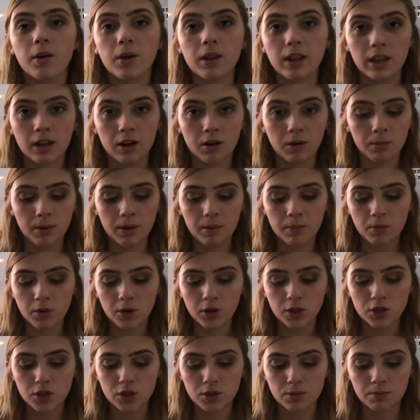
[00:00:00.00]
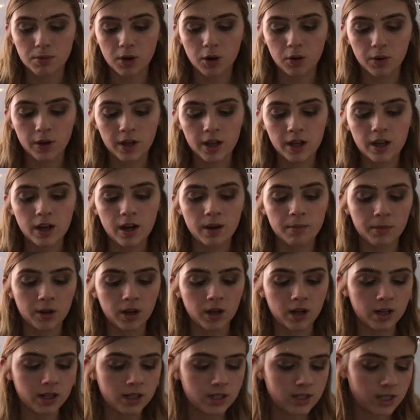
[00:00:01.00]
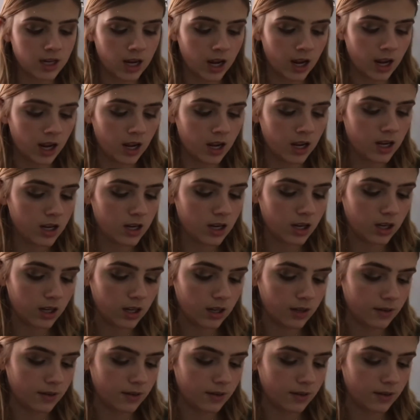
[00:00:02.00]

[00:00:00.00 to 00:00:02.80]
a little bit more smoky, I'm gonna take